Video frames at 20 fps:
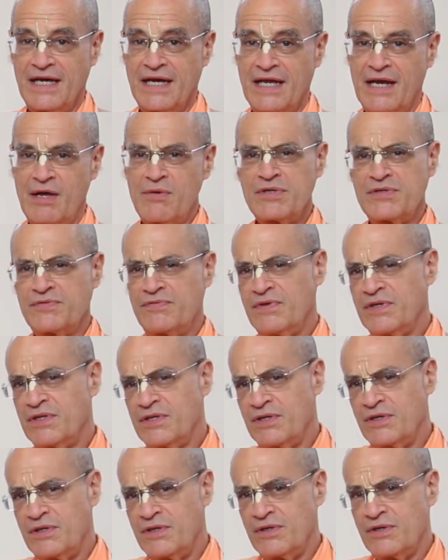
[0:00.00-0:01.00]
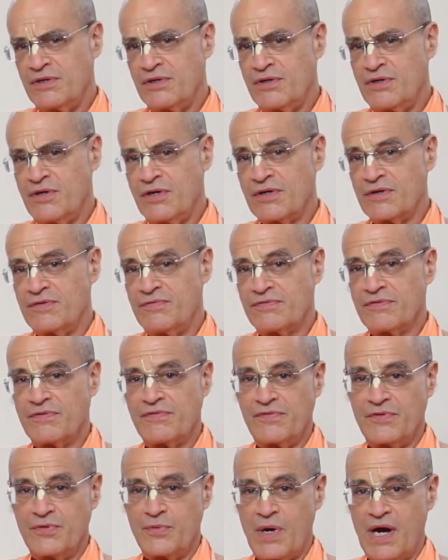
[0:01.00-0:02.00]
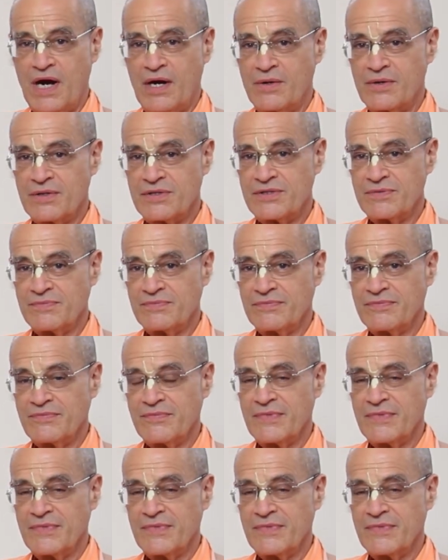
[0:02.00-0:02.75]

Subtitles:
And I was feeling good for a few hours.